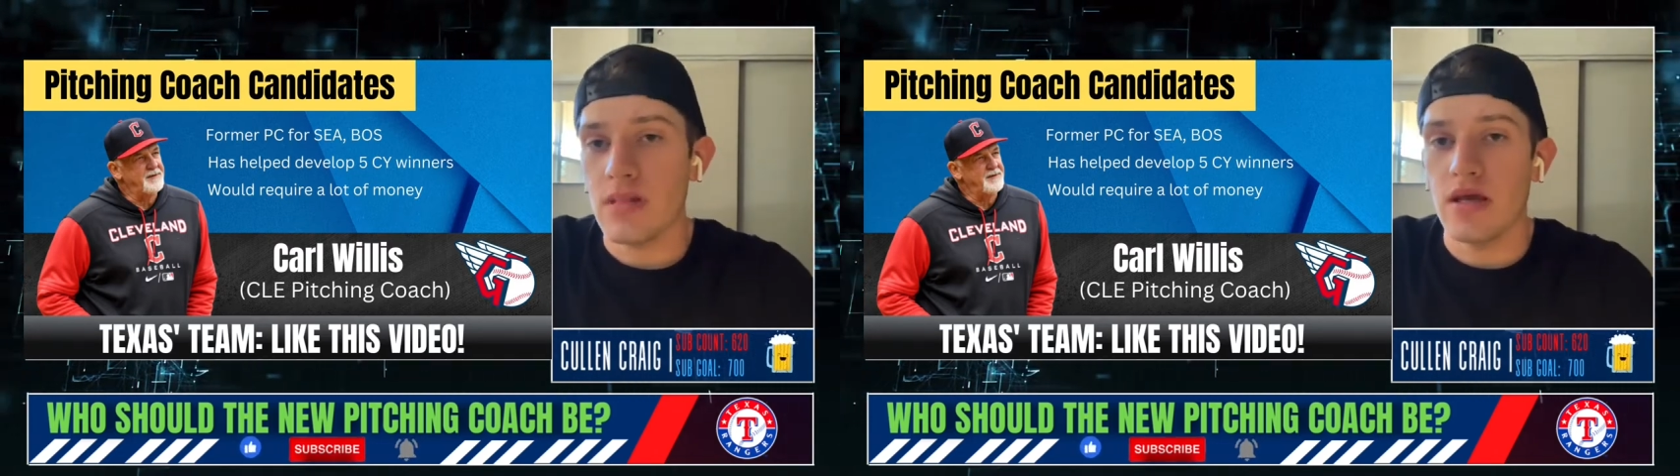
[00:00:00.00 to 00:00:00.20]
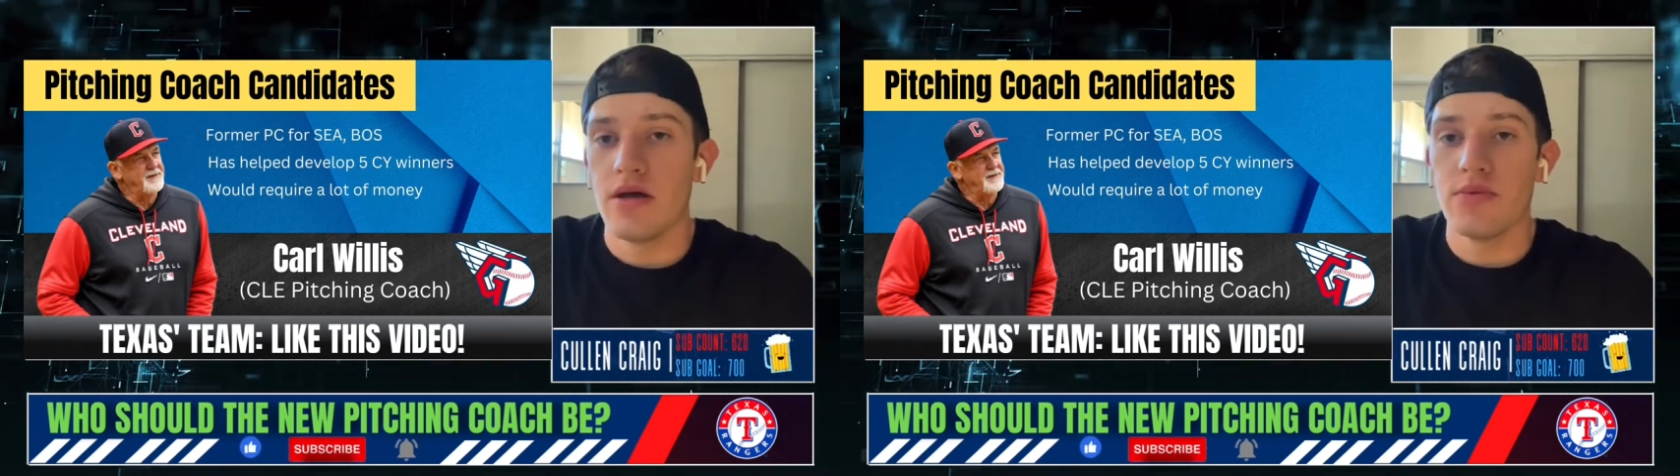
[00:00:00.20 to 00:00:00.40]

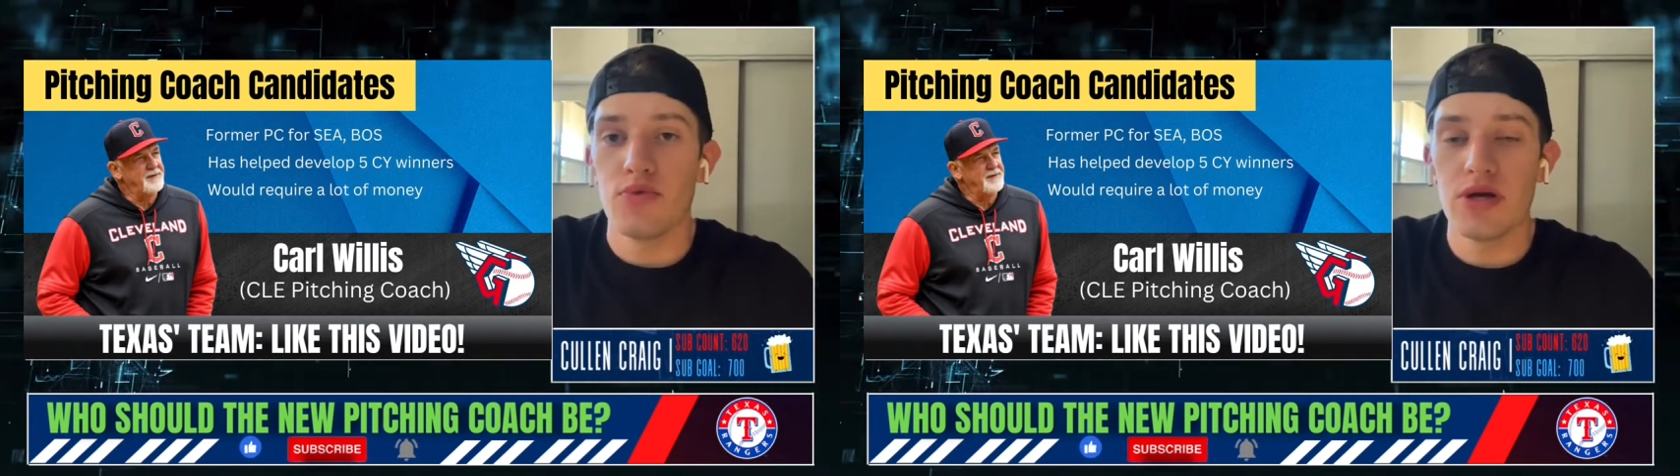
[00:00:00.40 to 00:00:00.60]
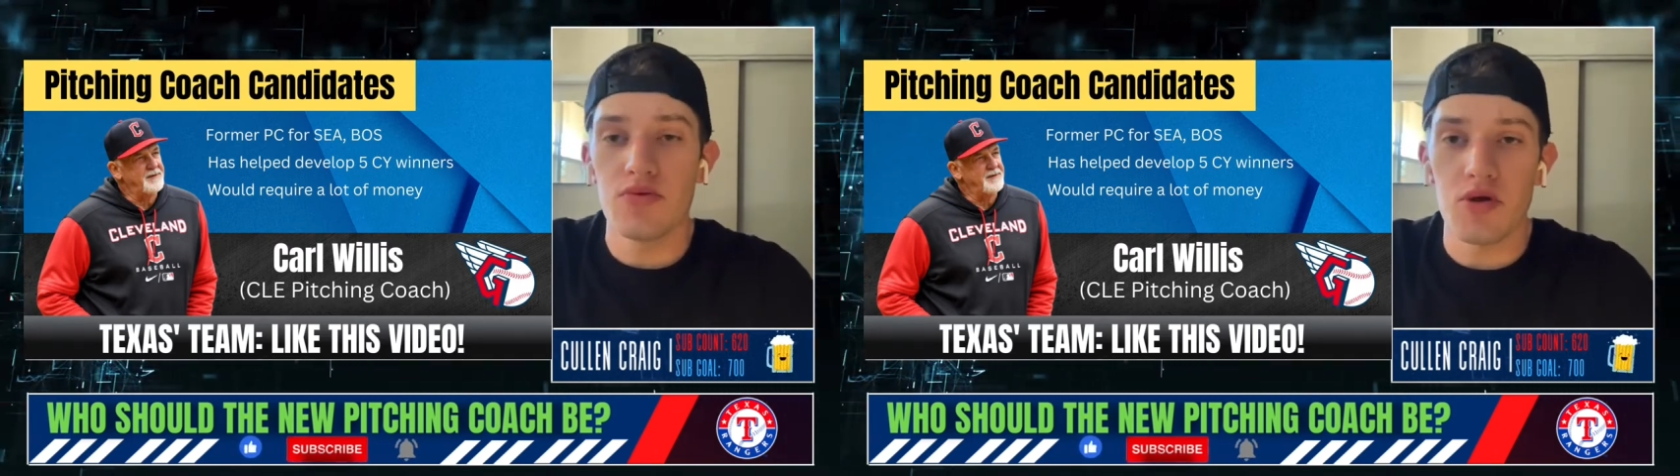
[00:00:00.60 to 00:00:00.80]
And
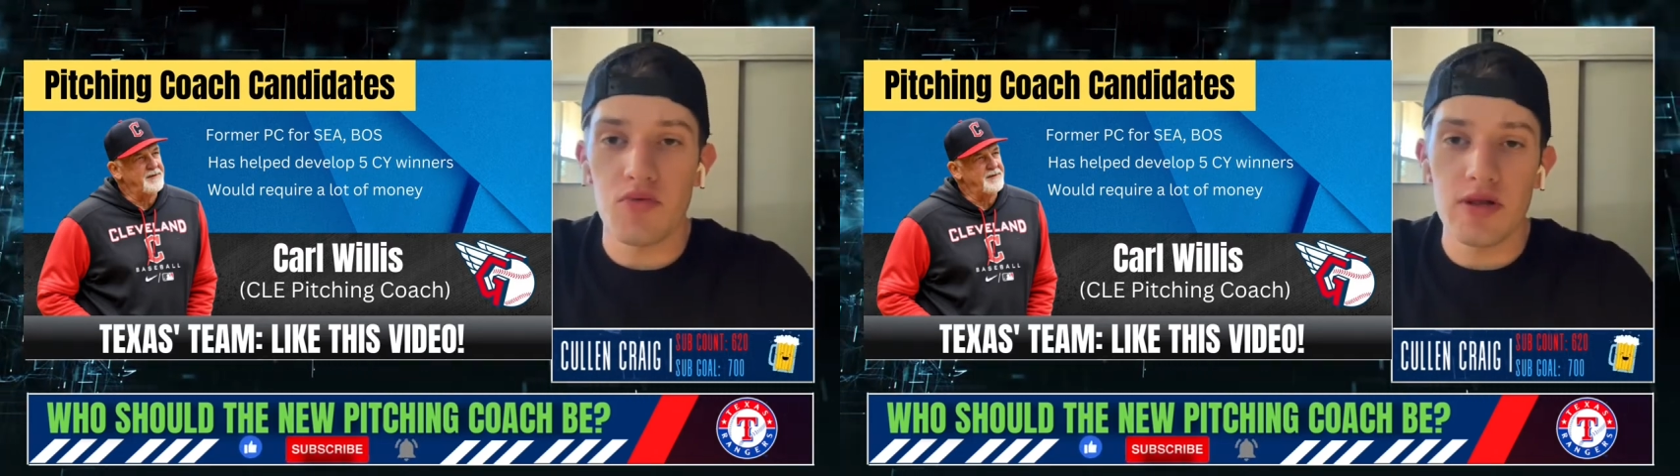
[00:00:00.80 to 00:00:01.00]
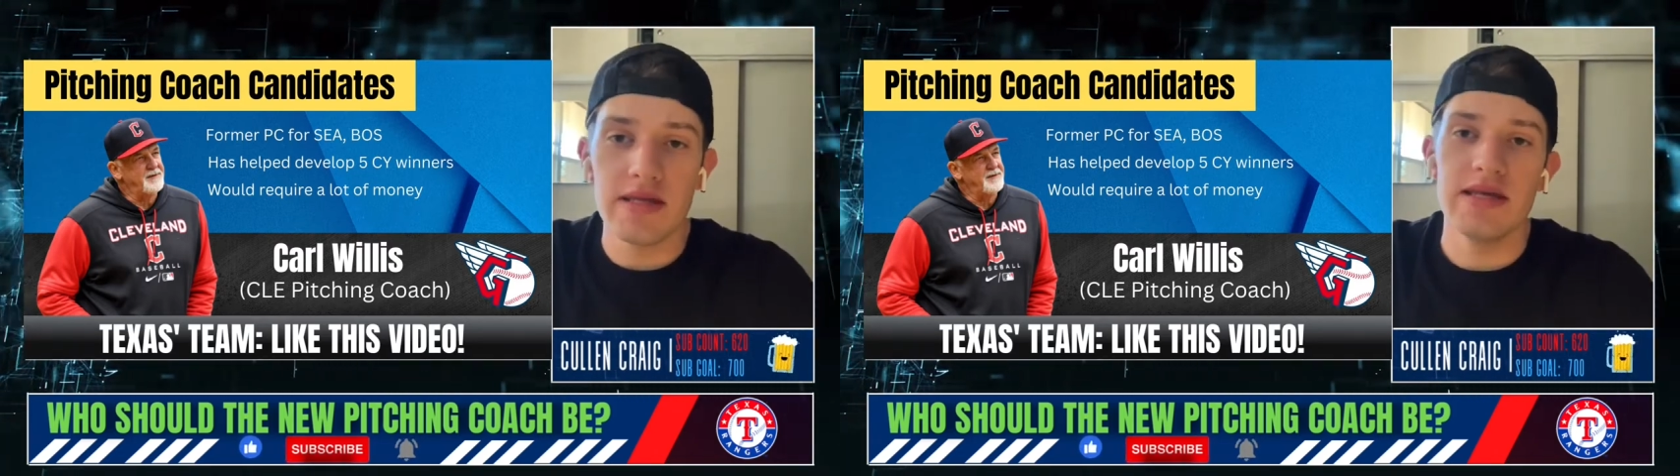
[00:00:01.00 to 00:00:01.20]
we
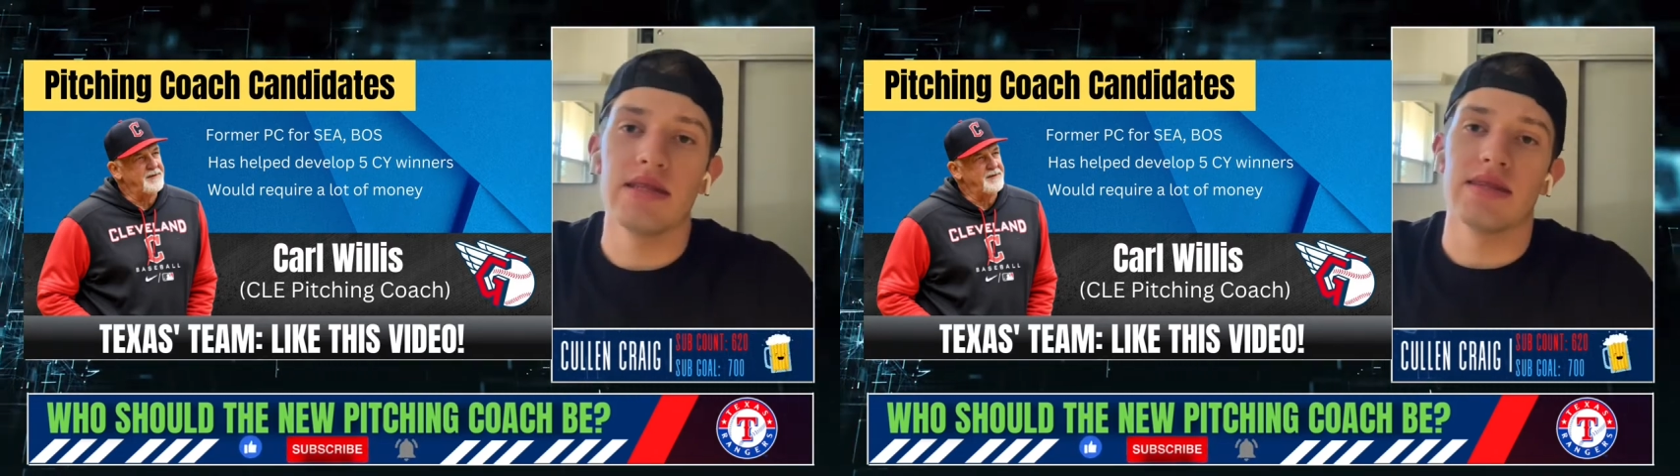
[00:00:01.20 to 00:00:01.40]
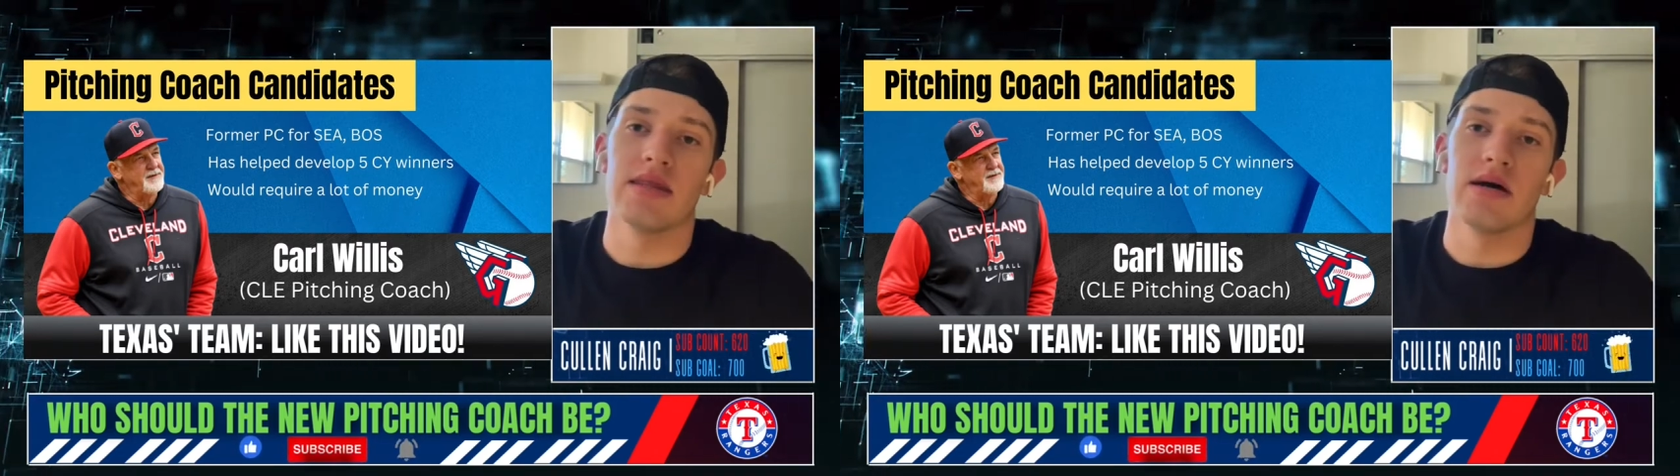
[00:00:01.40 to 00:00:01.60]
really need
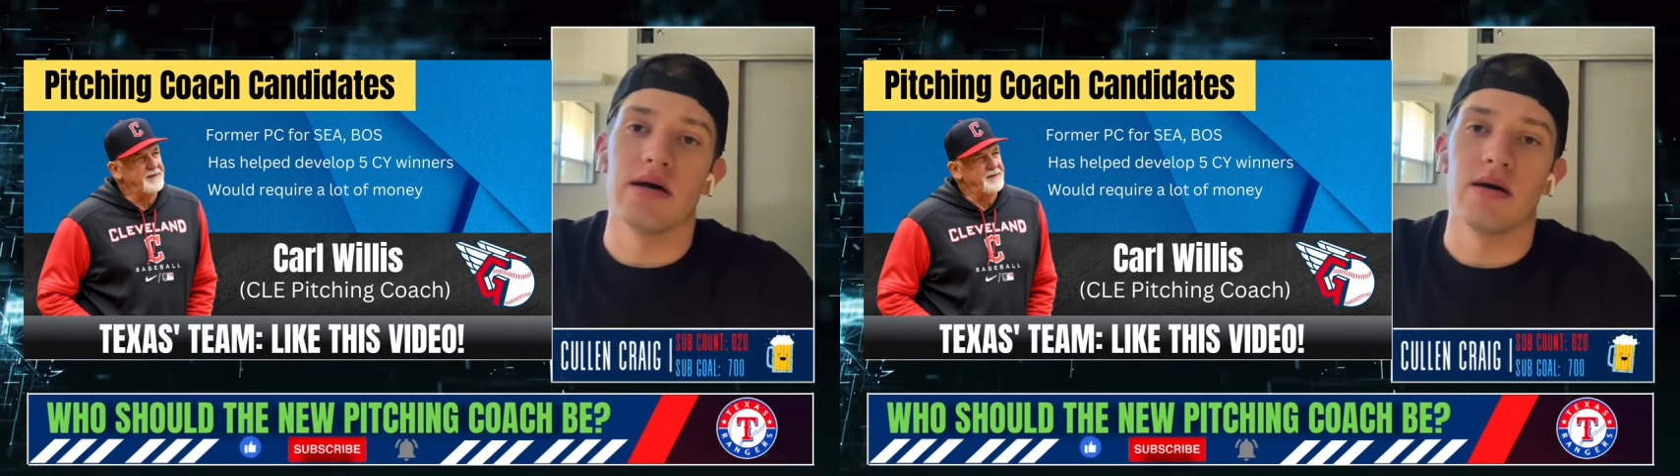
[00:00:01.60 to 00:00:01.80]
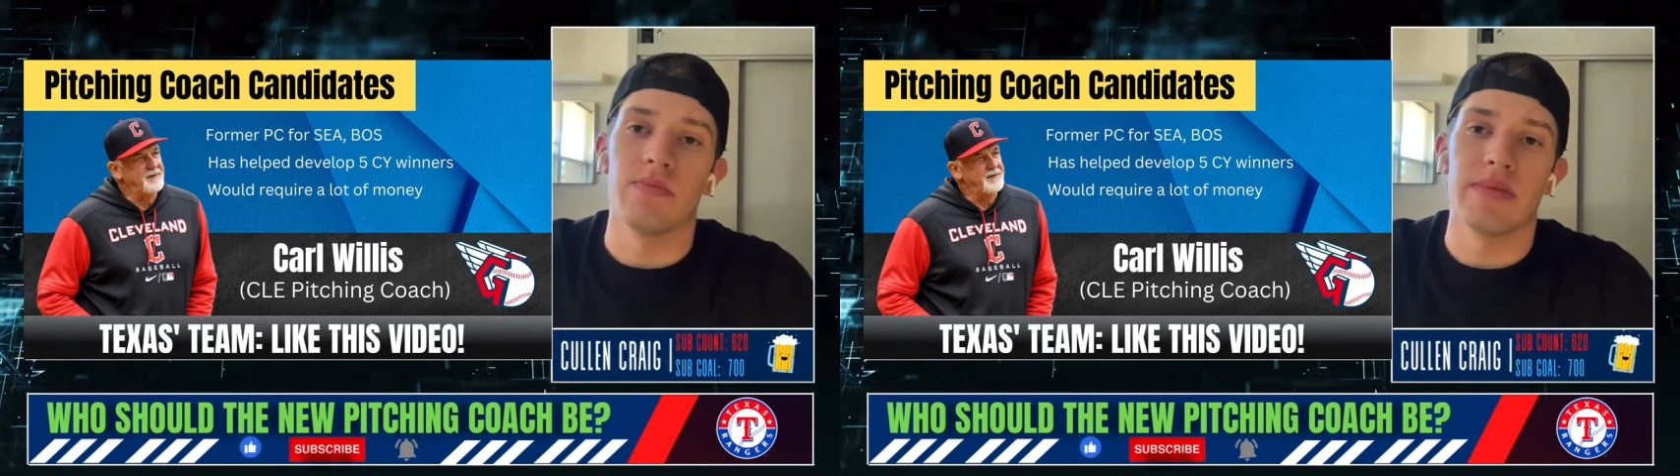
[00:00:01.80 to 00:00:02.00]

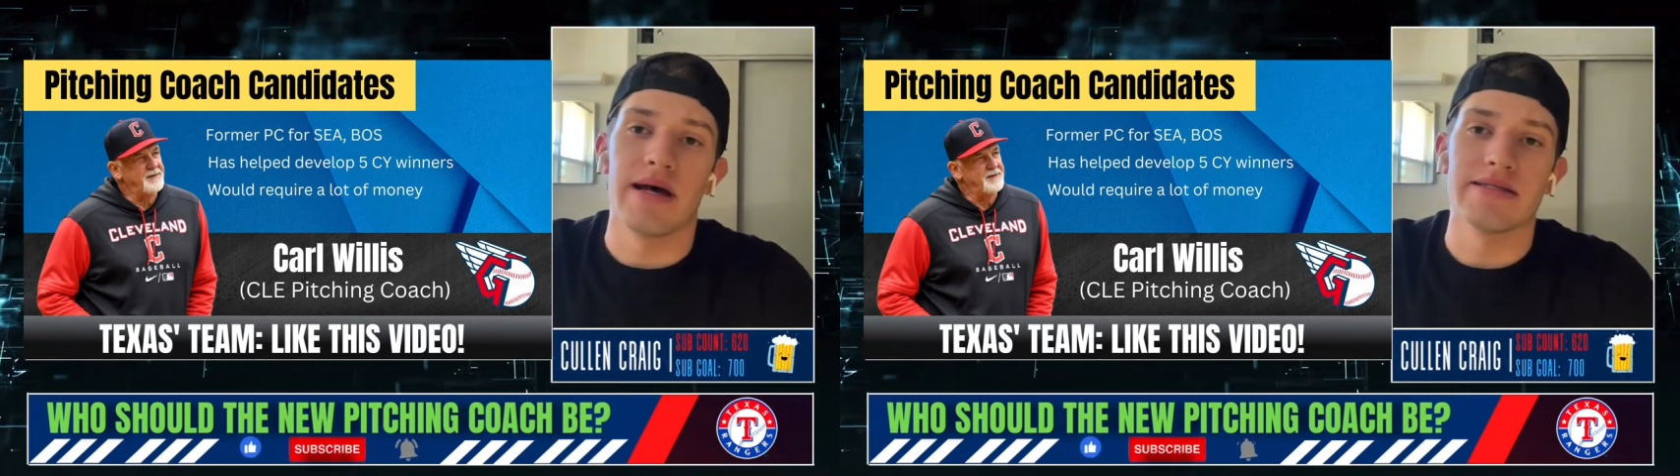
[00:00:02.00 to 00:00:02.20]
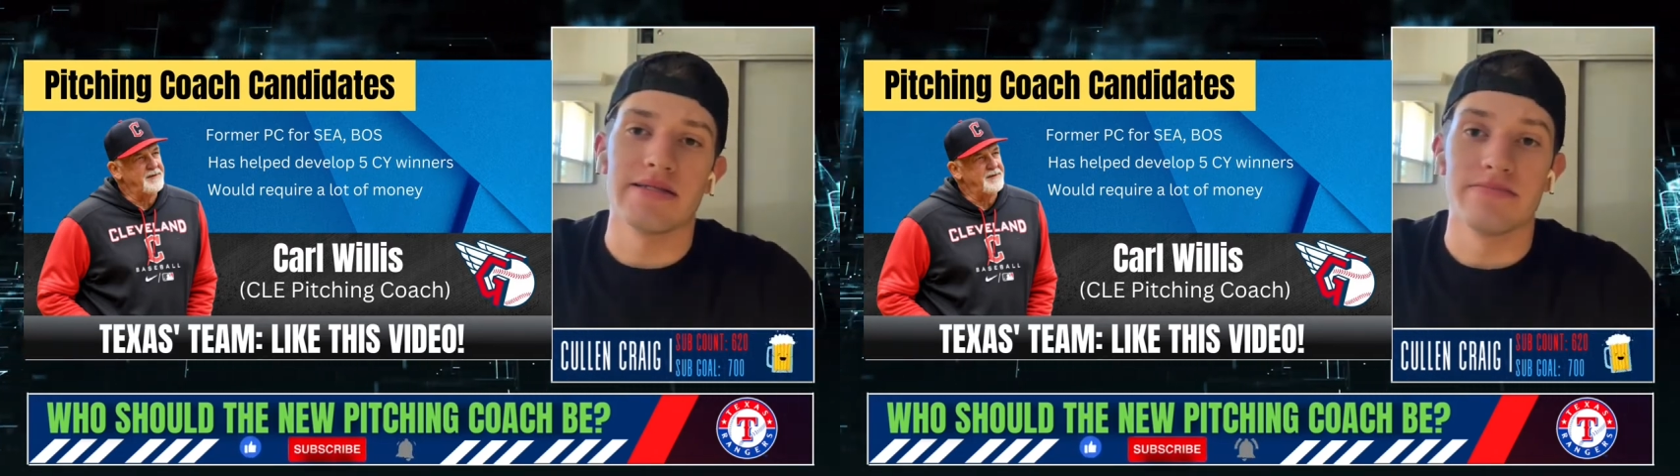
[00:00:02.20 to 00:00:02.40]
that